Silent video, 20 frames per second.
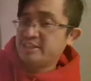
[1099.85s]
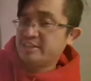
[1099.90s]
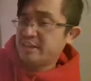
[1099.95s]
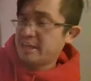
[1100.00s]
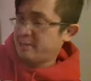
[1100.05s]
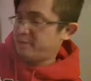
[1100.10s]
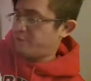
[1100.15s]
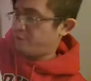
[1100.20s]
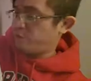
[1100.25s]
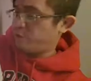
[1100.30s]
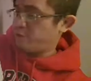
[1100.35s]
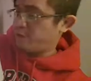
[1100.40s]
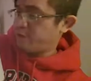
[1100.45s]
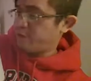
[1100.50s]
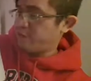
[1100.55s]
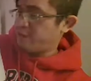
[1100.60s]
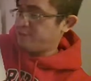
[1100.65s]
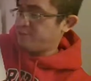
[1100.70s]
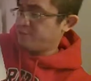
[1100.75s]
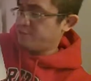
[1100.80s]
like
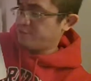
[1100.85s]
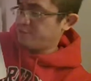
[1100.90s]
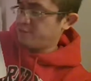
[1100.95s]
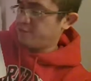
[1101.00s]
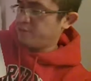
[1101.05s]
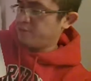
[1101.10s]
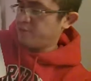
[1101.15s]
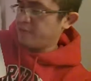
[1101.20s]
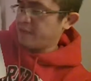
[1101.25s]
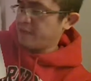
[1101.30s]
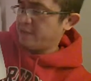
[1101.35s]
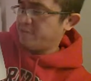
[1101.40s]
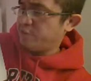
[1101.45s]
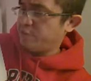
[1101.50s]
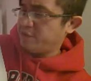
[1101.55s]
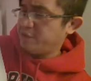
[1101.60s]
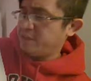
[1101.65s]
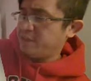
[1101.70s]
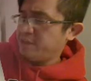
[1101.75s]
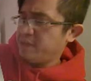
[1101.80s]
3, 0,
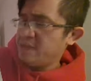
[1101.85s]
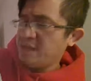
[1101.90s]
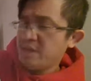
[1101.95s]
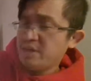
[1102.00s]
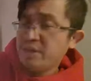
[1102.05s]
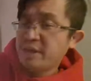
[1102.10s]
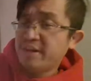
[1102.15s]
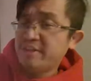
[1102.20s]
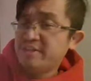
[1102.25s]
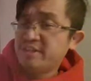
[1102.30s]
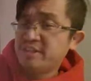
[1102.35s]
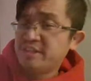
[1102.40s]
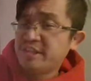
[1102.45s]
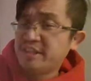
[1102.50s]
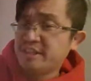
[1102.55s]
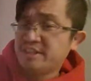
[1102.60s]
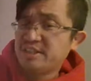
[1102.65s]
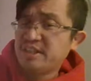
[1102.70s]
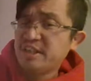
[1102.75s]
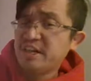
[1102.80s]
-3,
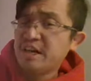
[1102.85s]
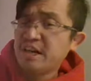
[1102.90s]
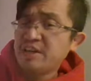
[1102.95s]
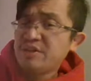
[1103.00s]
-6,